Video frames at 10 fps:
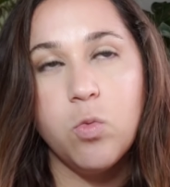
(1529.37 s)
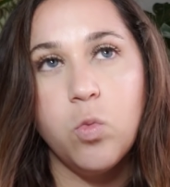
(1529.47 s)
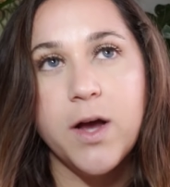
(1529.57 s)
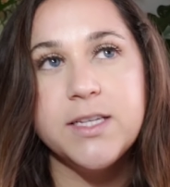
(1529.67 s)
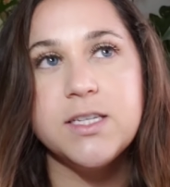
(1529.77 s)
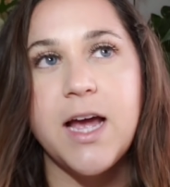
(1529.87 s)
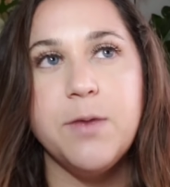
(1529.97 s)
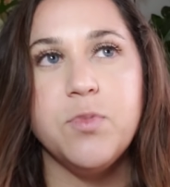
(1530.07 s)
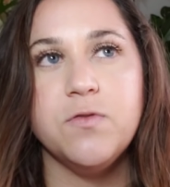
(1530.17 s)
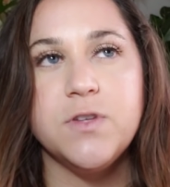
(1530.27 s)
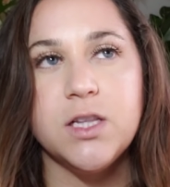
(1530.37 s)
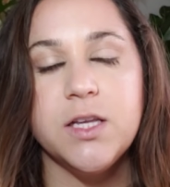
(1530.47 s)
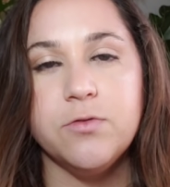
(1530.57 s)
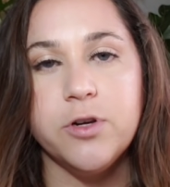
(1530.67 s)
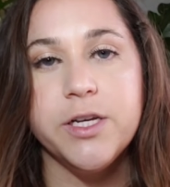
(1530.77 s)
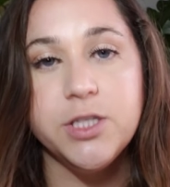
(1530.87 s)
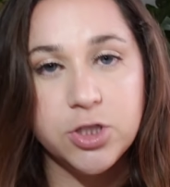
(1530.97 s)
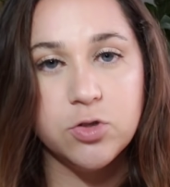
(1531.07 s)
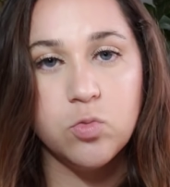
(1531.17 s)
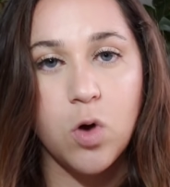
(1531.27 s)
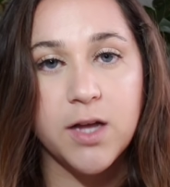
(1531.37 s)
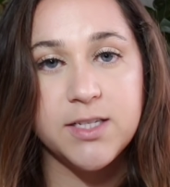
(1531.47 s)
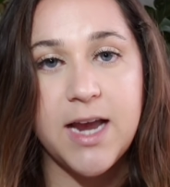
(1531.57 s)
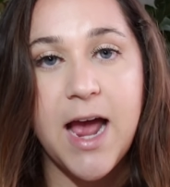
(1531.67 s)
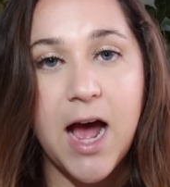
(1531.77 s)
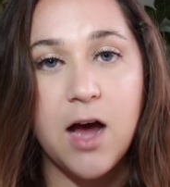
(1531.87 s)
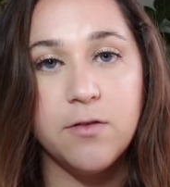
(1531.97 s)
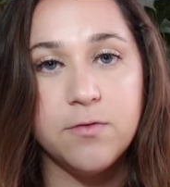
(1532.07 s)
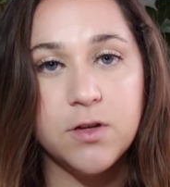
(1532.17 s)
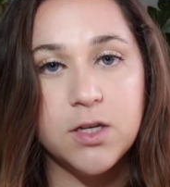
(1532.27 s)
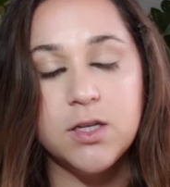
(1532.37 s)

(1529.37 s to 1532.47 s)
what type of delivery you want to have.